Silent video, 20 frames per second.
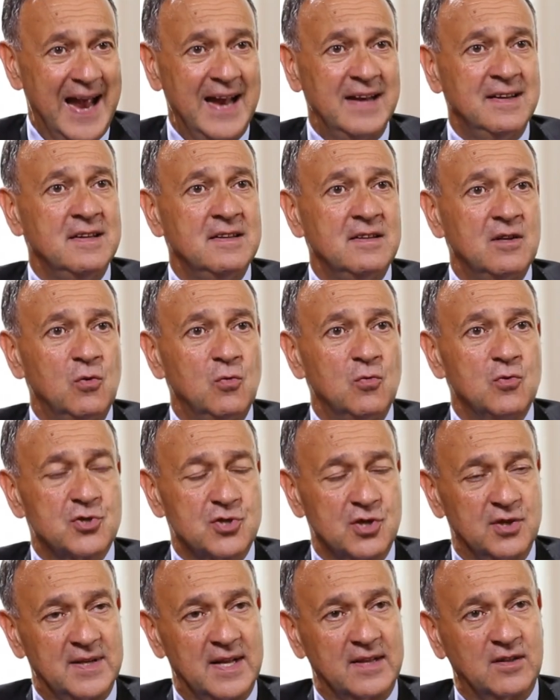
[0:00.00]
Any
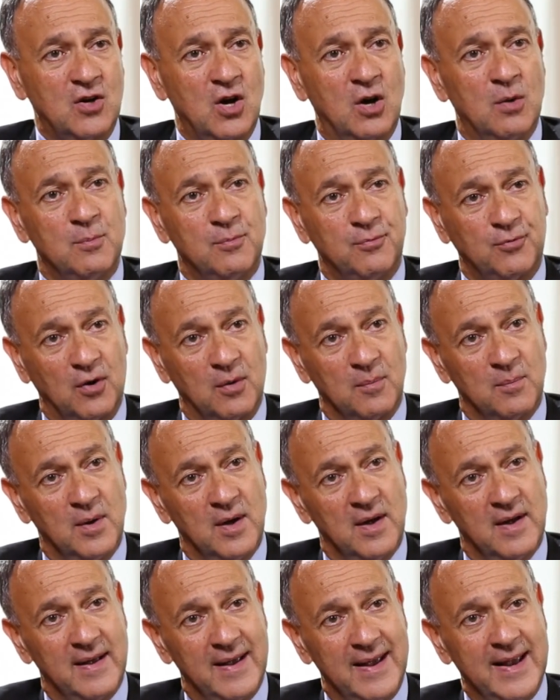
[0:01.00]
dilution that comes from
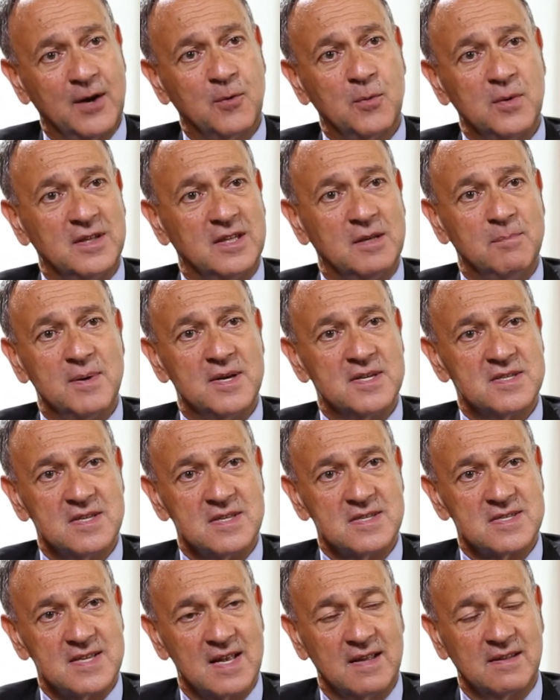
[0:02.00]
equity-based
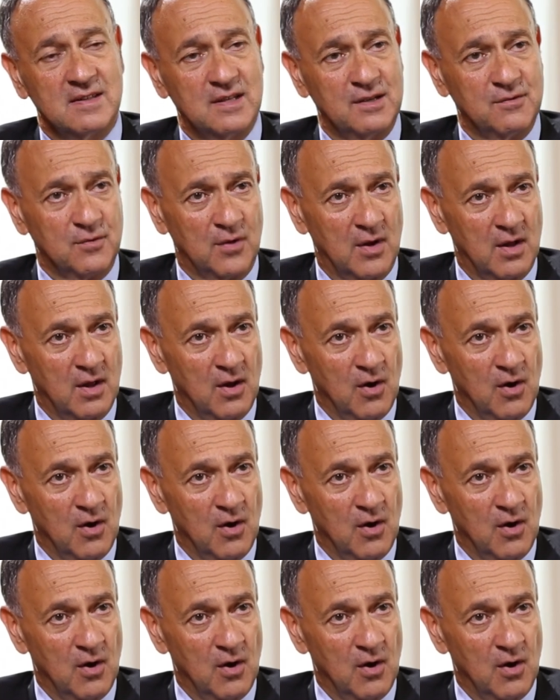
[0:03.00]
incentive